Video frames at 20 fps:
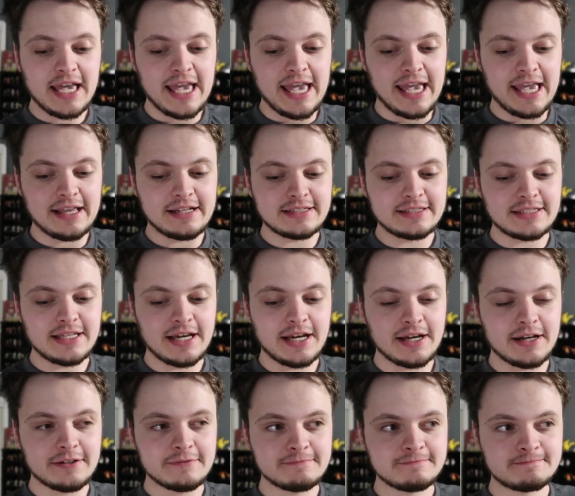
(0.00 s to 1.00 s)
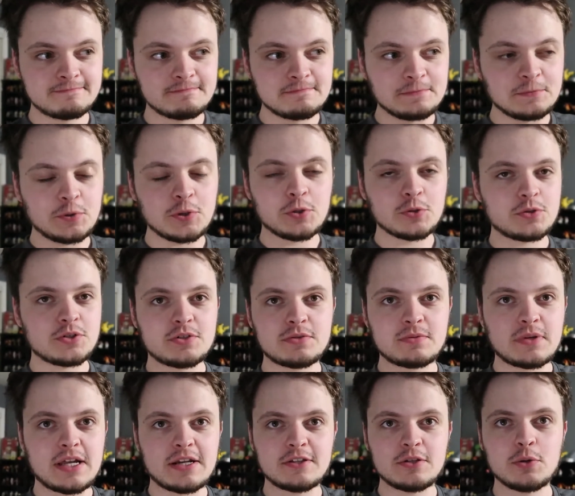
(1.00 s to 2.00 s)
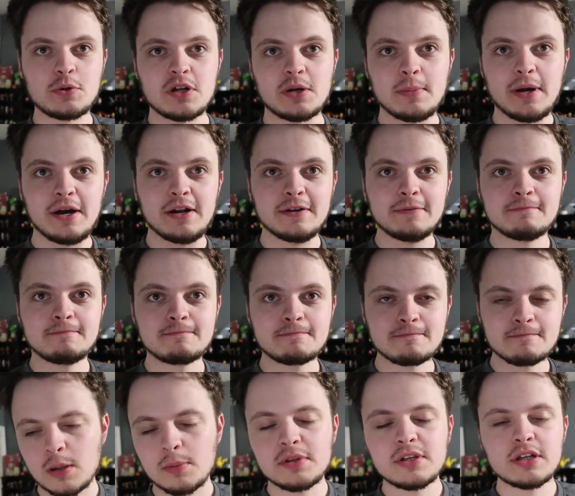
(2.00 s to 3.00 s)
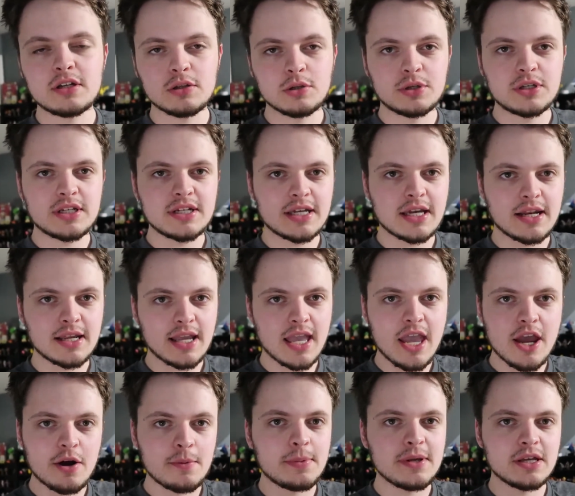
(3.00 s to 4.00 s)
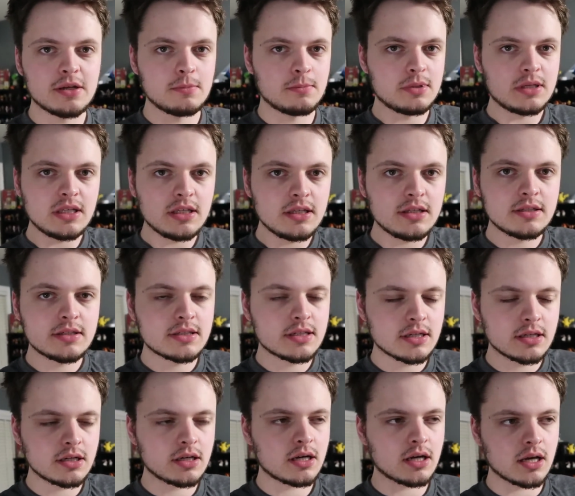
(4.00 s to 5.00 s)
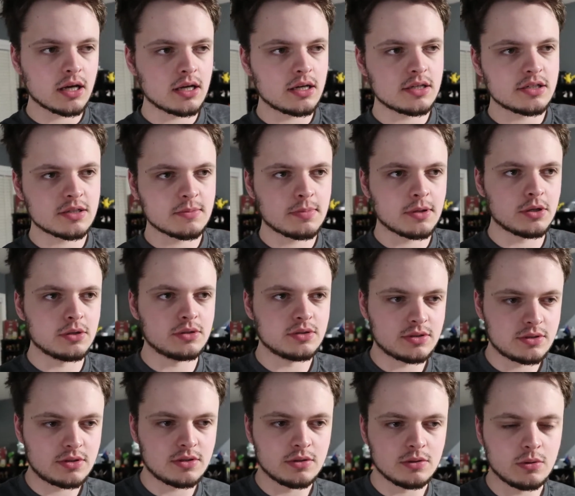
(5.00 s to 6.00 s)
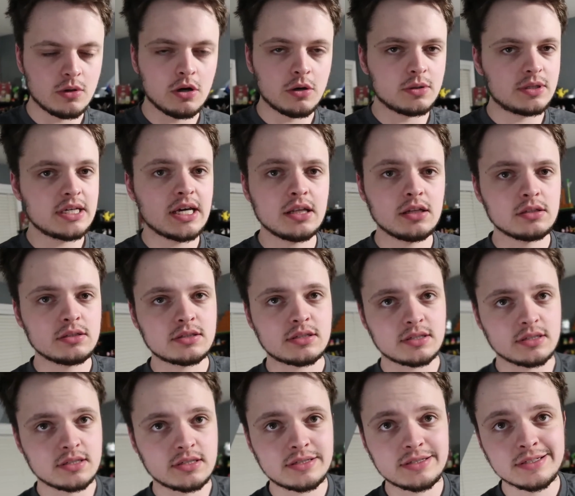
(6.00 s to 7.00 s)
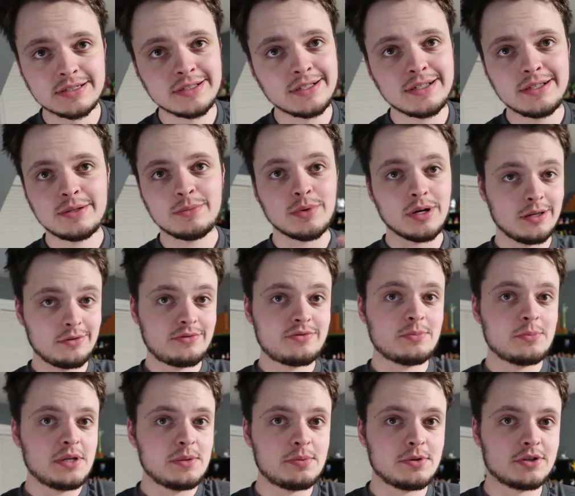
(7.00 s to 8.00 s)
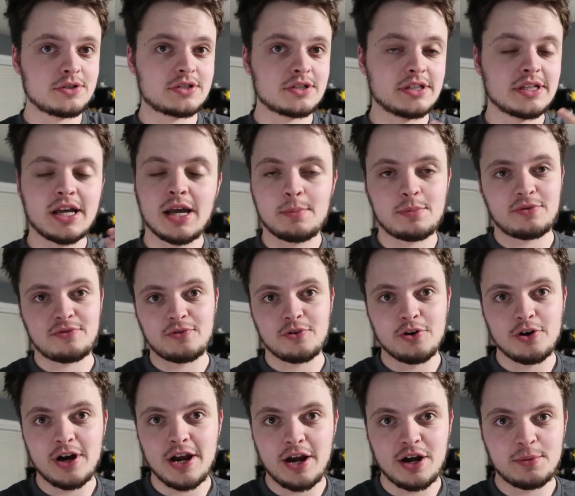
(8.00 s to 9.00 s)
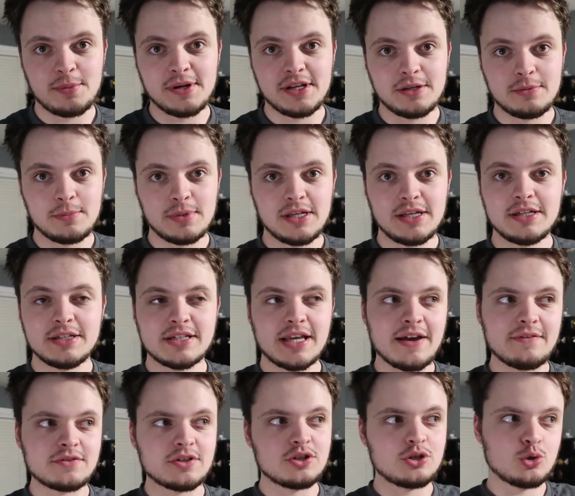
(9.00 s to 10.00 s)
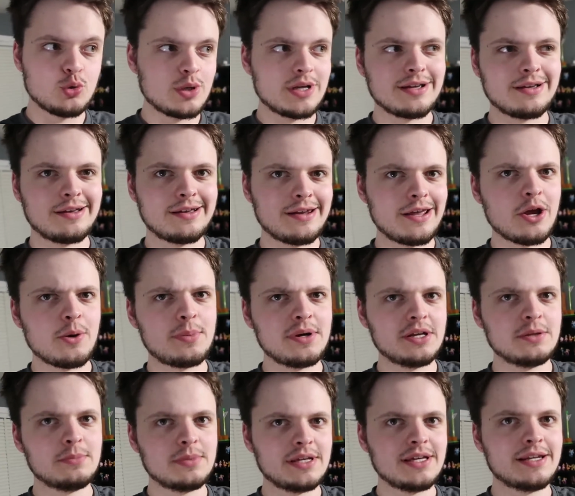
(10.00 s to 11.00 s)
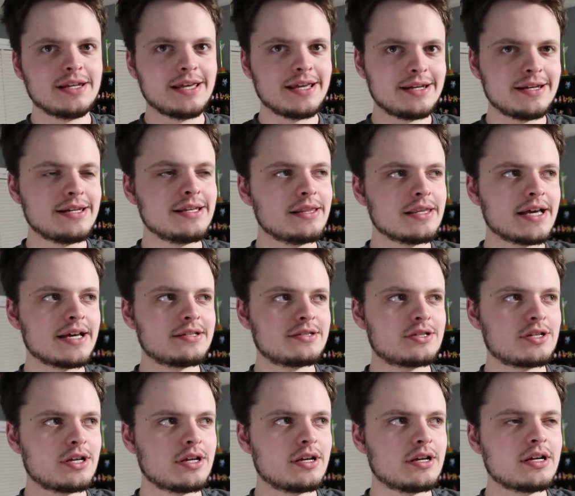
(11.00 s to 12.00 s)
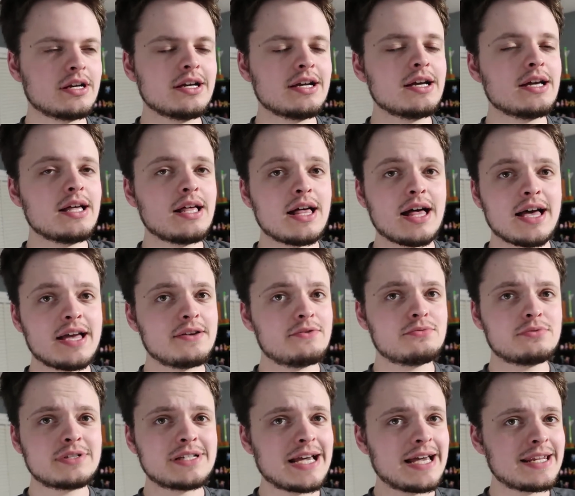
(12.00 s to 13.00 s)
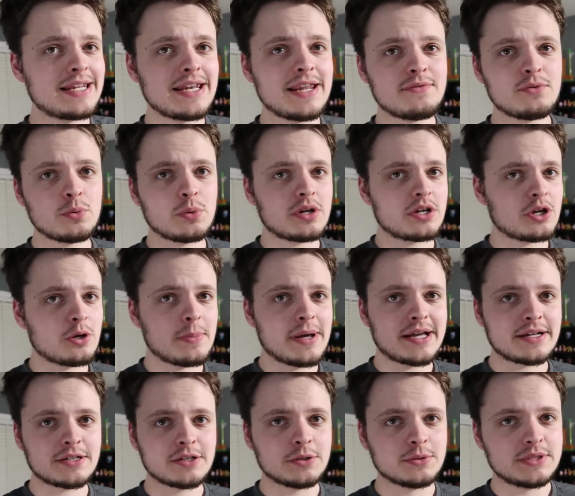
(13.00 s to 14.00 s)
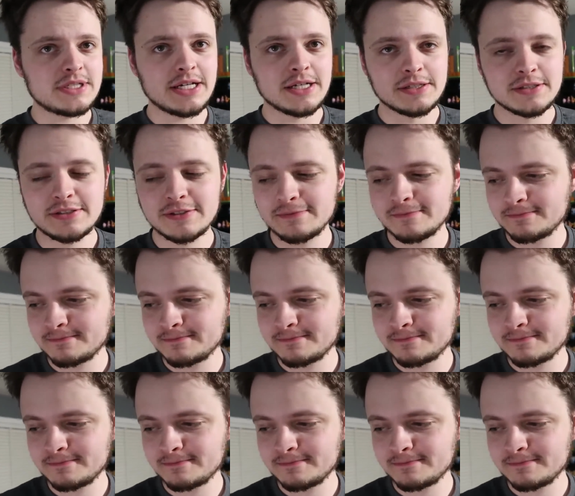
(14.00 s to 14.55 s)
and uh, we're all just kind of talking about it. Probably going to look into getting Airbnbs uh, as opposed to hotels because, well, for me personally, I prefer Airbnbs. After doing an Airbnb at Indy last year, I kind of never want to go back to hotels.